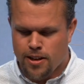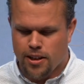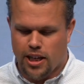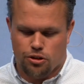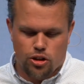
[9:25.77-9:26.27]

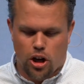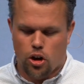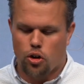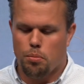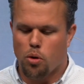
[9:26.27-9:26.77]
Yet Saul
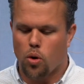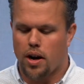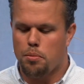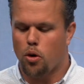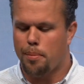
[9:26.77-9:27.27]
grew more
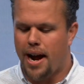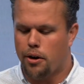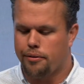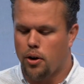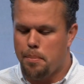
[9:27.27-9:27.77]
and more
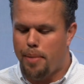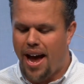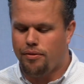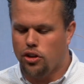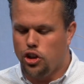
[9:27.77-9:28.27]
powerful and
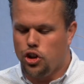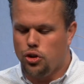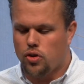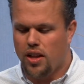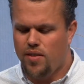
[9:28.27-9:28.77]
baffled the
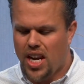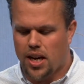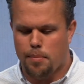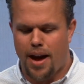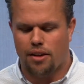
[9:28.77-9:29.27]
Jews living in
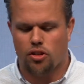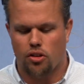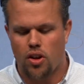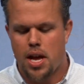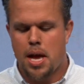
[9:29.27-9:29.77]

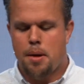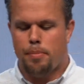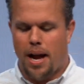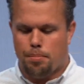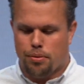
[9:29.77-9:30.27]
Damascus
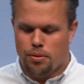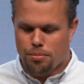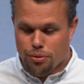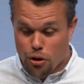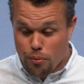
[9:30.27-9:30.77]
by
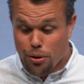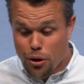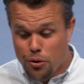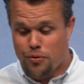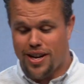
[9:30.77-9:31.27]

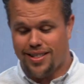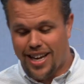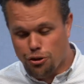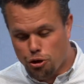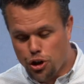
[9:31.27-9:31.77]
proving
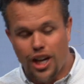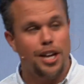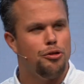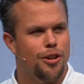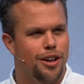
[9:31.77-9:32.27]
that
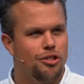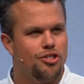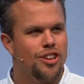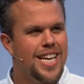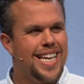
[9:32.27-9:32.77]

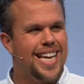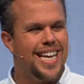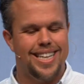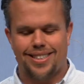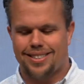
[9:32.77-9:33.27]
Jesus
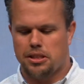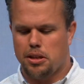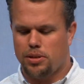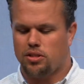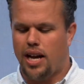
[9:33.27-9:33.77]
is
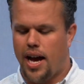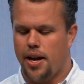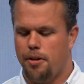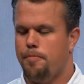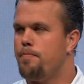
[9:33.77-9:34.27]
the
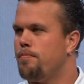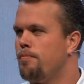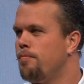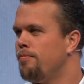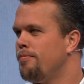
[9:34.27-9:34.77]
Messiah."
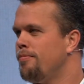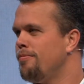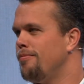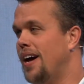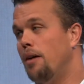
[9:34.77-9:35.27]

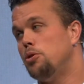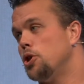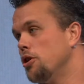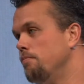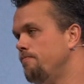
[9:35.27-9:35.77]
Now, I'm sure